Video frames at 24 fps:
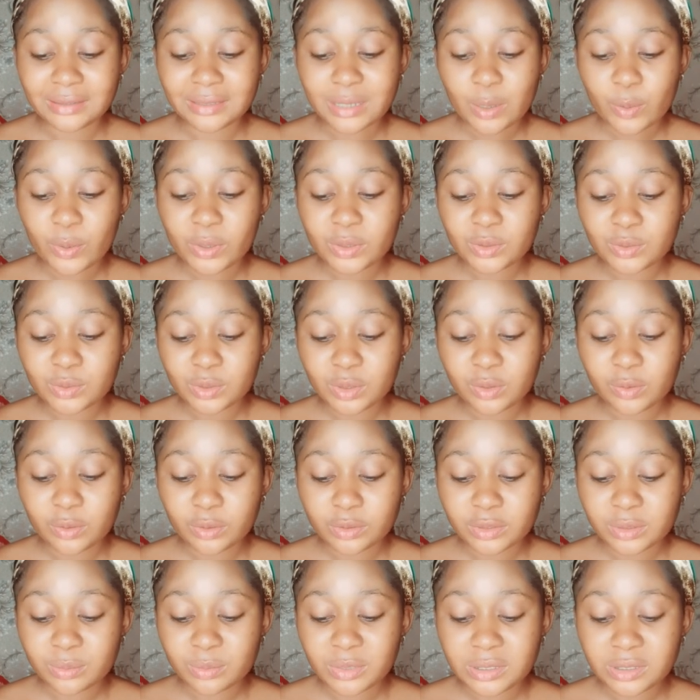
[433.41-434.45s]
I went to a
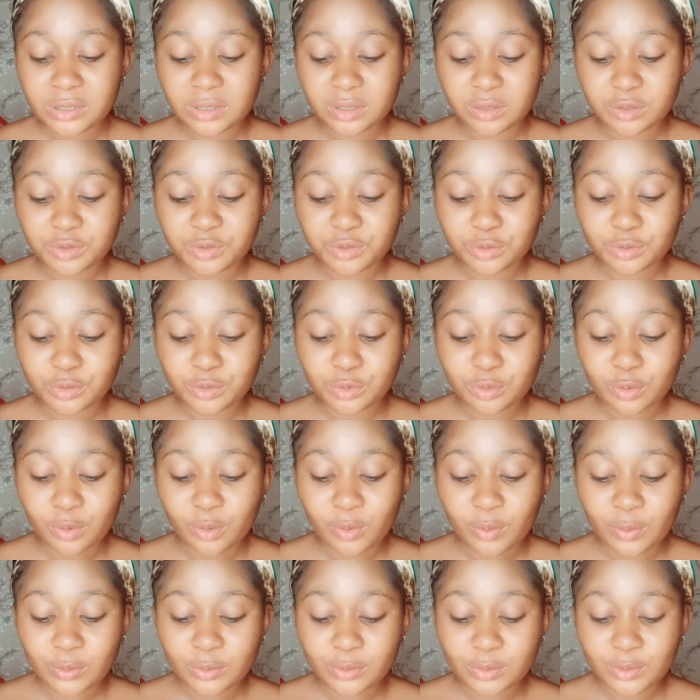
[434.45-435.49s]
cosmetic store,